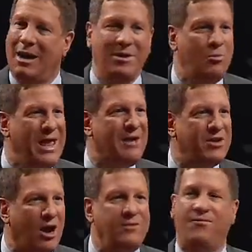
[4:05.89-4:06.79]
We have
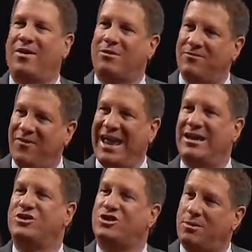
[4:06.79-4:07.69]
an unfair
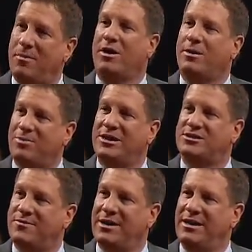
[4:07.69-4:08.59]
advantage in the
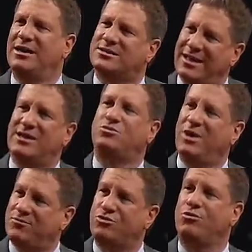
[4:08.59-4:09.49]
marketplace of ideas, and that is
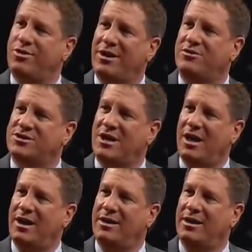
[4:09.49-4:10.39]
we have truth on our
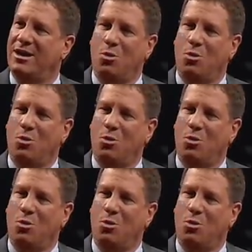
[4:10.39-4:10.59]
side.